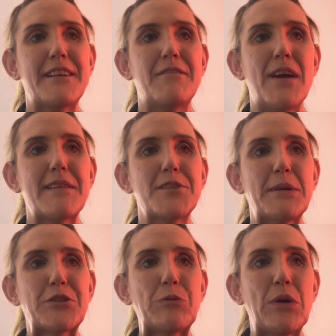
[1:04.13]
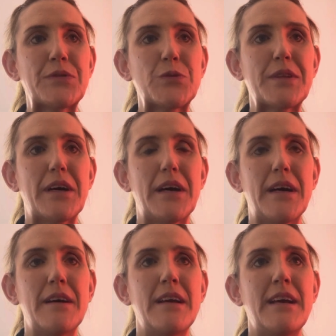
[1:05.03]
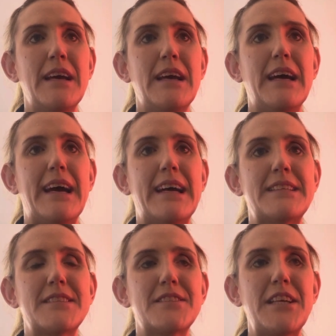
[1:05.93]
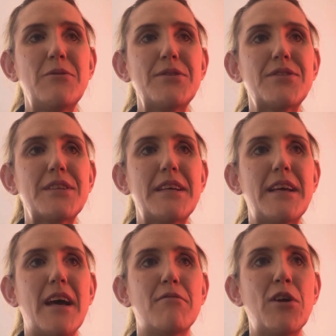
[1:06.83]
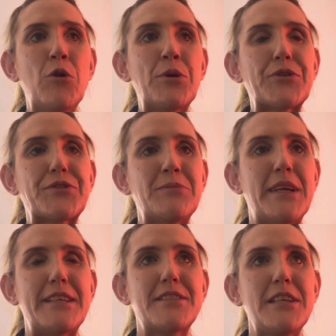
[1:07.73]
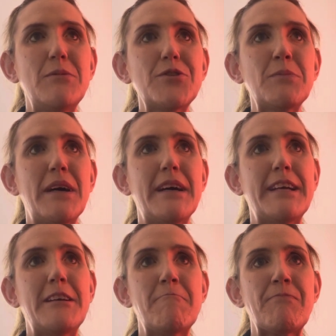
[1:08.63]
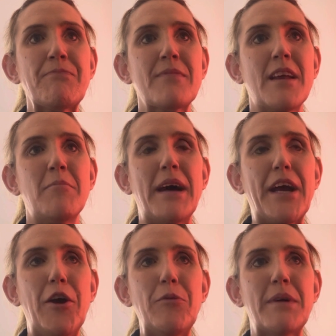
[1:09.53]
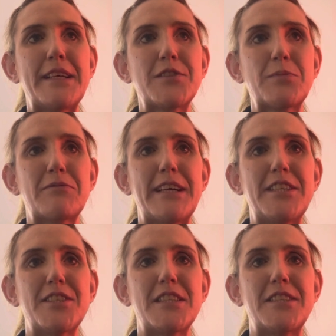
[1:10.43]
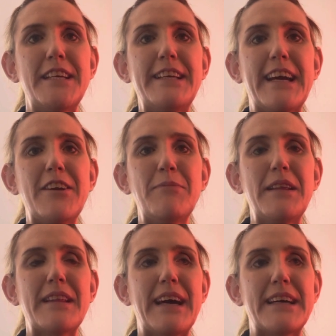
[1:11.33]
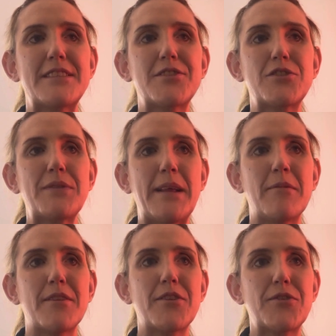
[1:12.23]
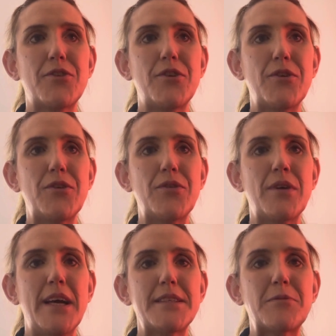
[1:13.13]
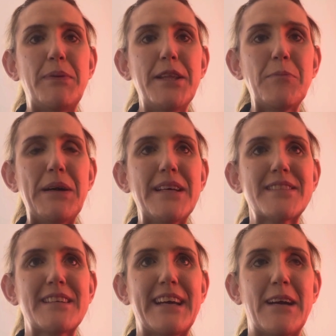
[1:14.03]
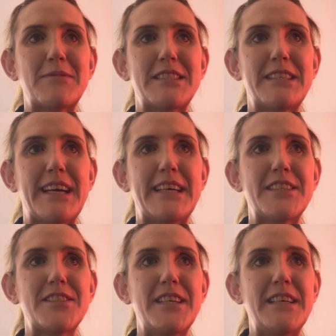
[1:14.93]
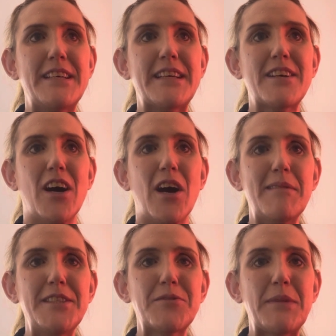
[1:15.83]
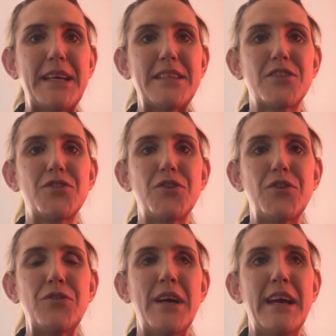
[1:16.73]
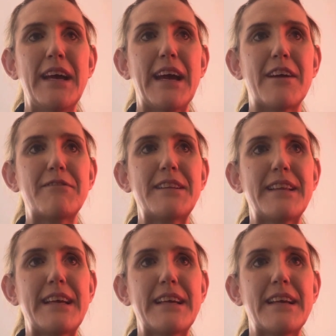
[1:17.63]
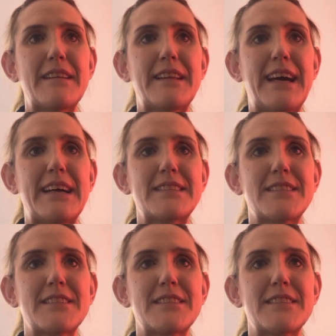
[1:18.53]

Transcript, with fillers: a very special bond with her. And she was a role model to me. She was my my hope, my inspiration, and she gave me that strength to to be the person I am today. She encouraged me to do everything that